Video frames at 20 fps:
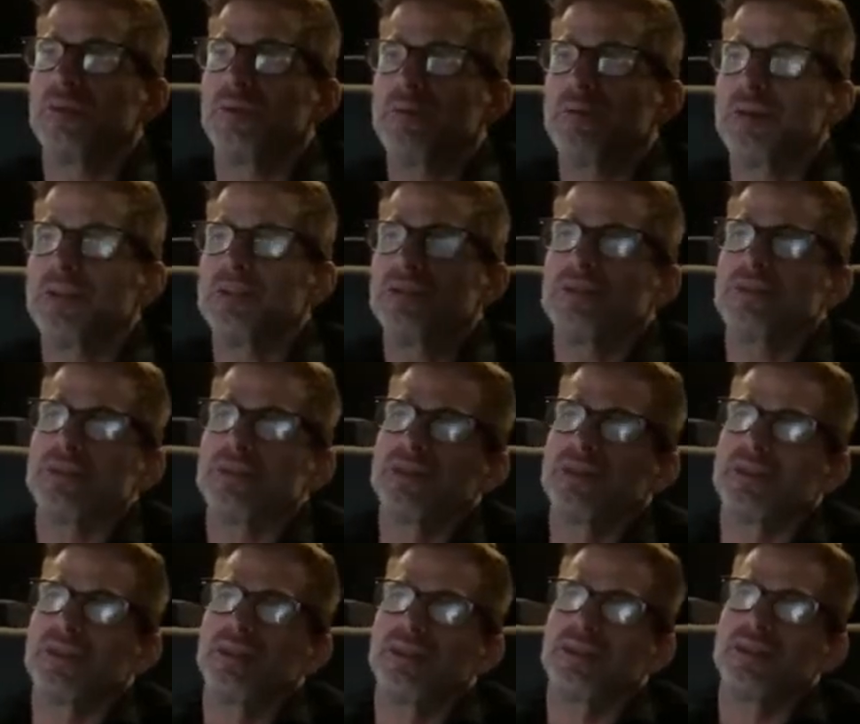weapons.
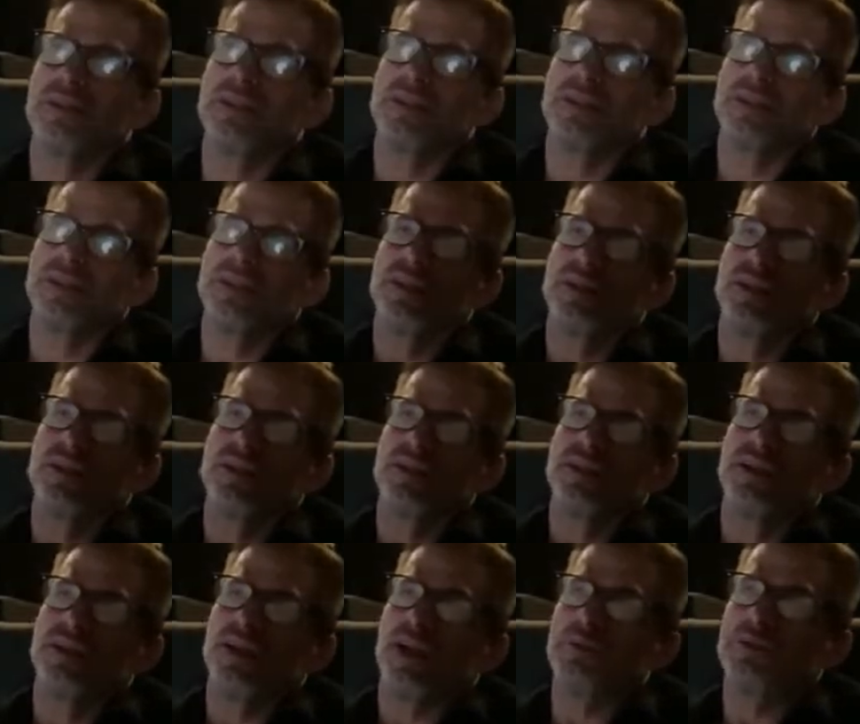
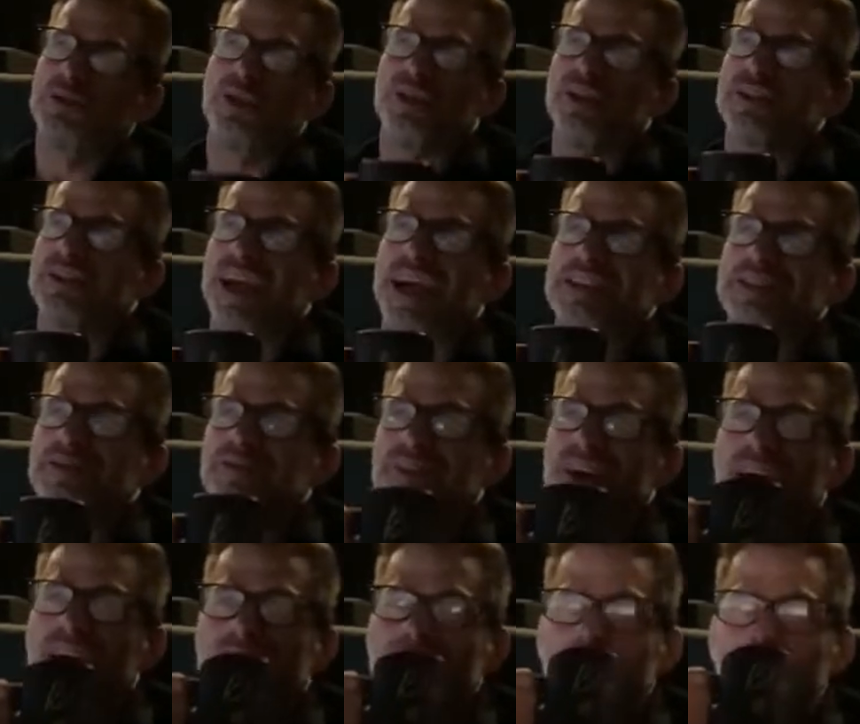I'm sure these guys
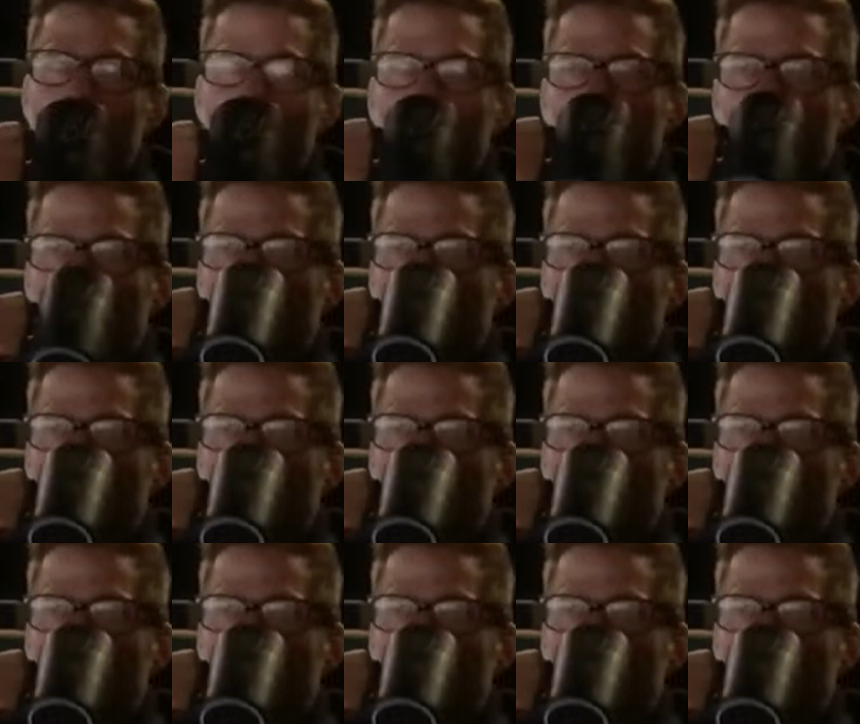are fine.